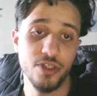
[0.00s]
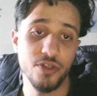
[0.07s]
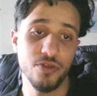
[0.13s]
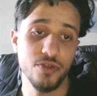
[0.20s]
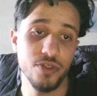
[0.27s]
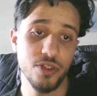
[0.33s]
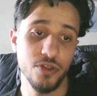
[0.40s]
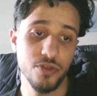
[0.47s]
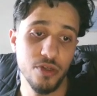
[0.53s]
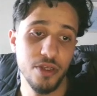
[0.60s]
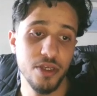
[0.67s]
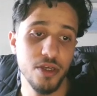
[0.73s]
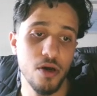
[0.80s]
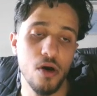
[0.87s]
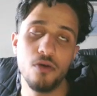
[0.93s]
utility,
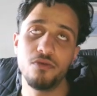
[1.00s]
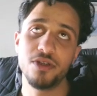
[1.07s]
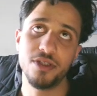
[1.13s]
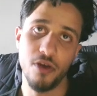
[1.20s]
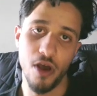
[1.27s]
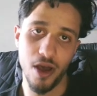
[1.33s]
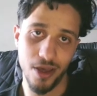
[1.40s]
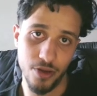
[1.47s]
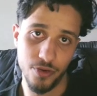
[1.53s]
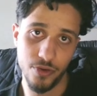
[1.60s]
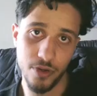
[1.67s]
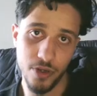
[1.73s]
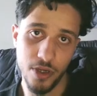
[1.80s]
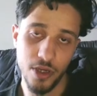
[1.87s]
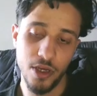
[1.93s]
always the hacker
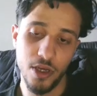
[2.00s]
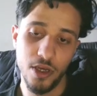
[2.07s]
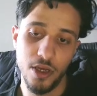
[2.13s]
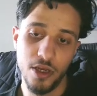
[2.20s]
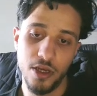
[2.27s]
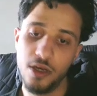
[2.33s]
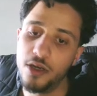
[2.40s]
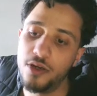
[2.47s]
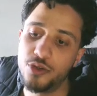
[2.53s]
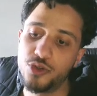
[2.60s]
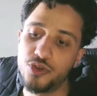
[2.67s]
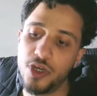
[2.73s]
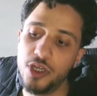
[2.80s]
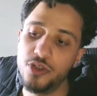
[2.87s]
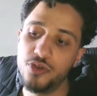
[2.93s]

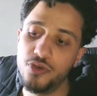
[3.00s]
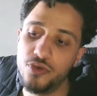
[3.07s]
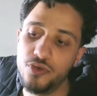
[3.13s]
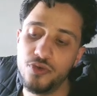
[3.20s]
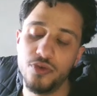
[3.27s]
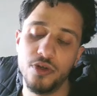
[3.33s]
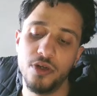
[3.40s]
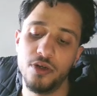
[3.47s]
try to